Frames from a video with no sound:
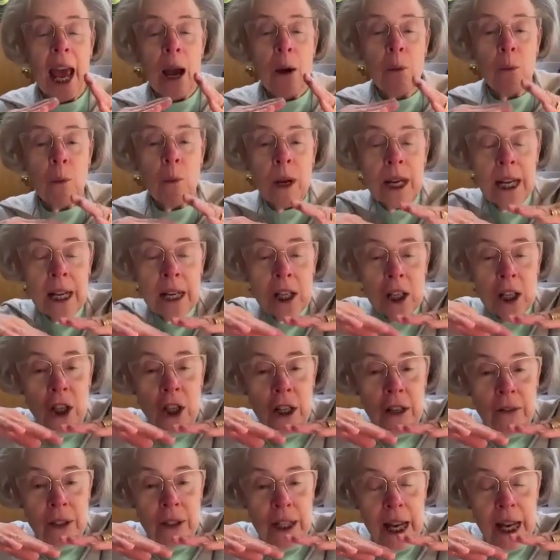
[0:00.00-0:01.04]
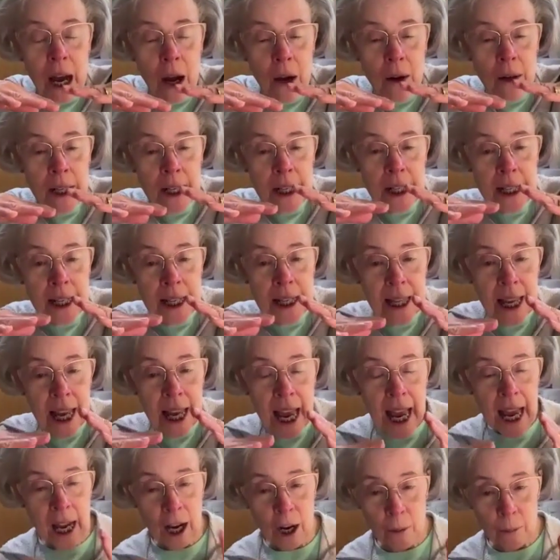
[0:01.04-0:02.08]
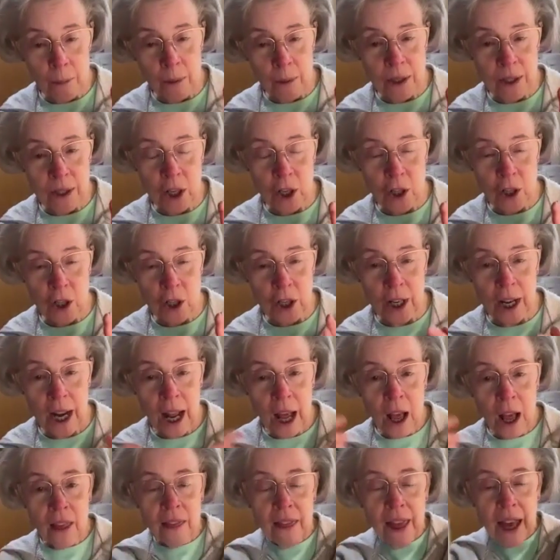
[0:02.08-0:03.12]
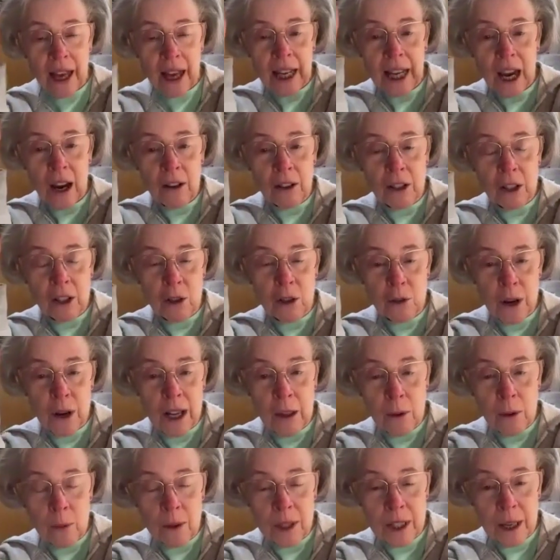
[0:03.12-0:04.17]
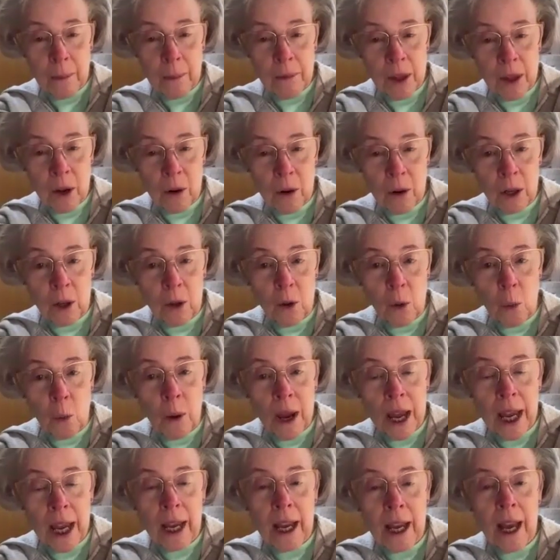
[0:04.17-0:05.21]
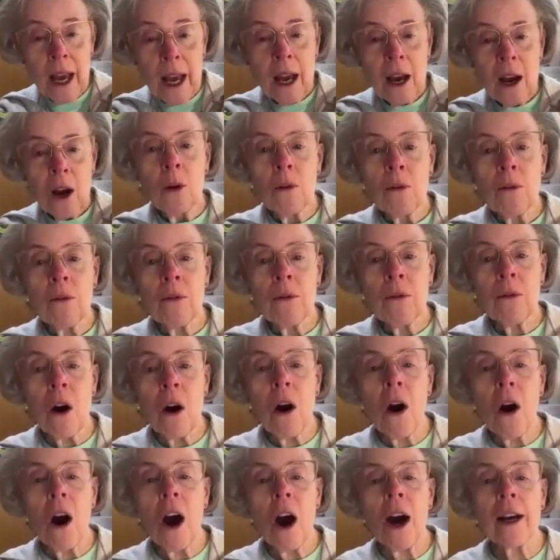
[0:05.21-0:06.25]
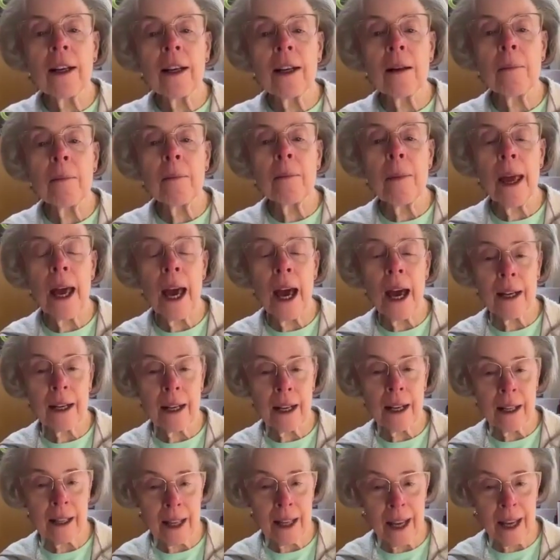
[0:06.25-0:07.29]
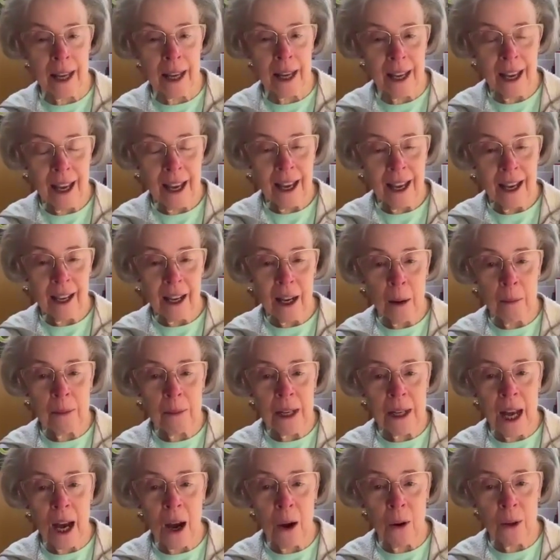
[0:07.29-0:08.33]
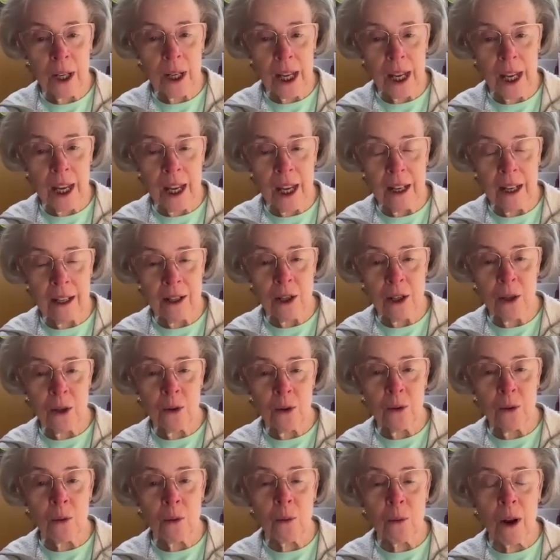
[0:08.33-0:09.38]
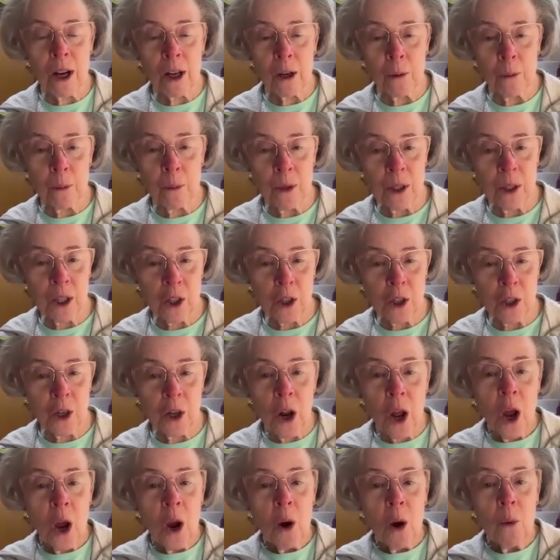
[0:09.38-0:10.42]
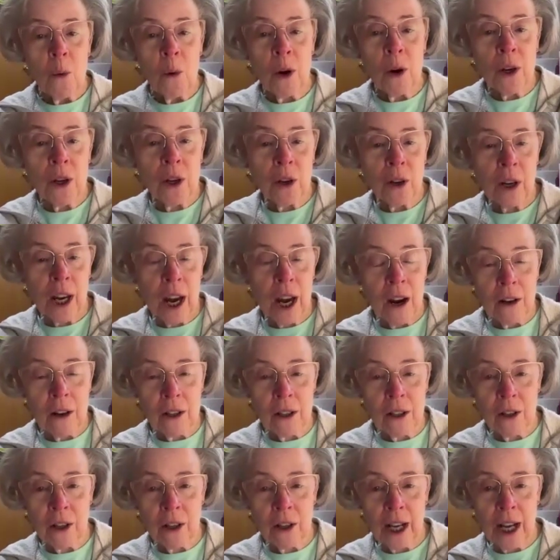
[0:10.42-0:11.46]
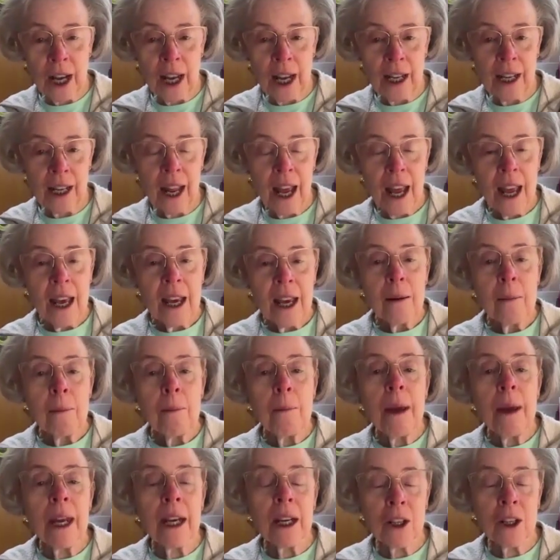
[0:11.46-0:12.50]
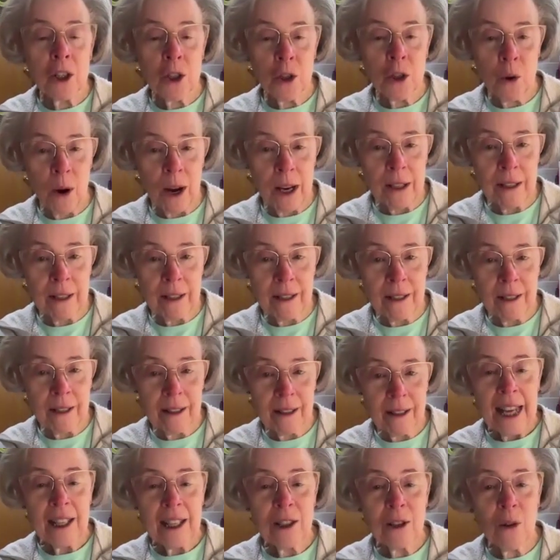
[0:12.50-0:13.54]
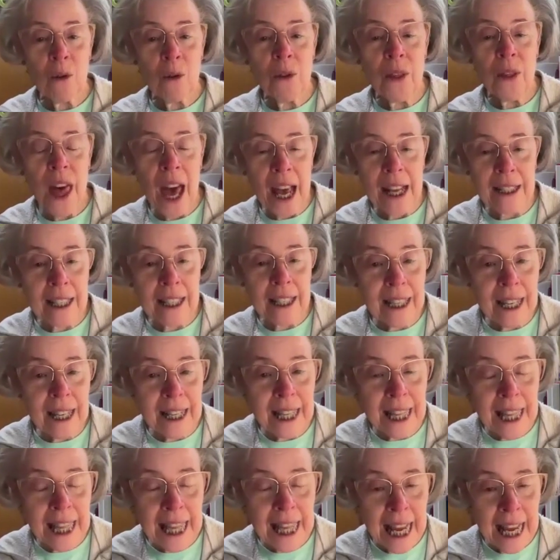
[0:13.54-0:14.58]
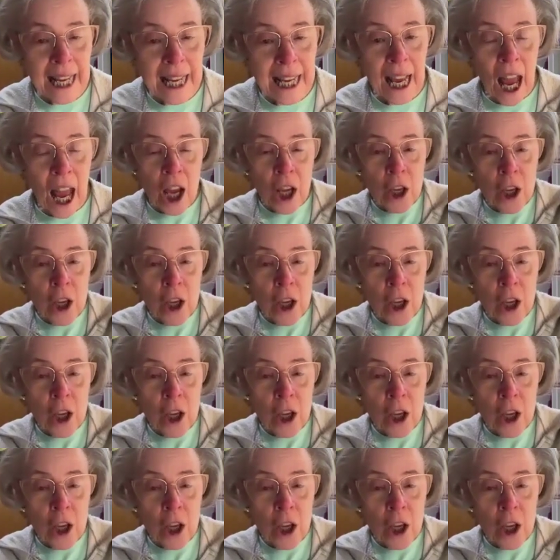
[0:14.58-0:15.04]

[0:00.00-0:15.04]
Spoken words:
And when it shifts down into the anchor position, that character trait that was up there in the wing will automatically come down into the rudder position where your character can make a choice. So that's the thing.